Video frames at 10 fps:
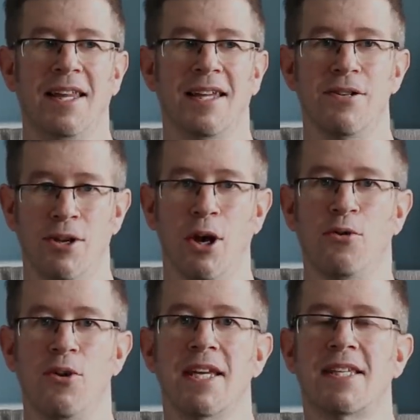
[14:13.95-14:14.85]
there's no
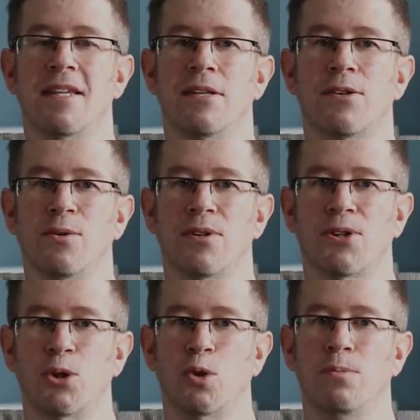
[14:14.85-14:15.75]
reason to
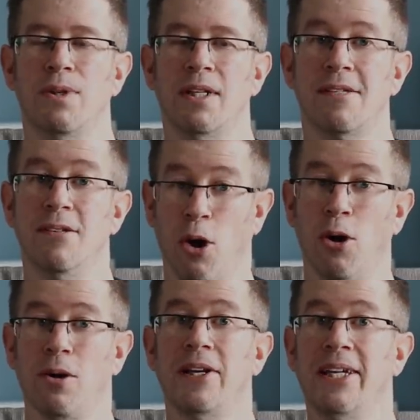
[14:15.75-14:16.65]
assume that it's
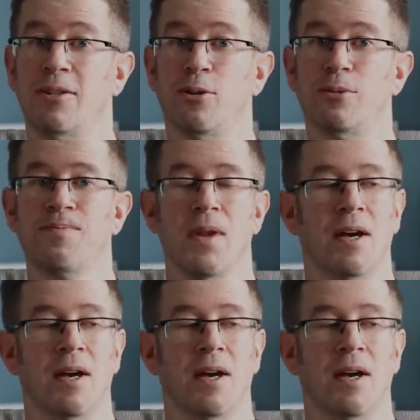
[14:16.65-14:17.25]
not legal.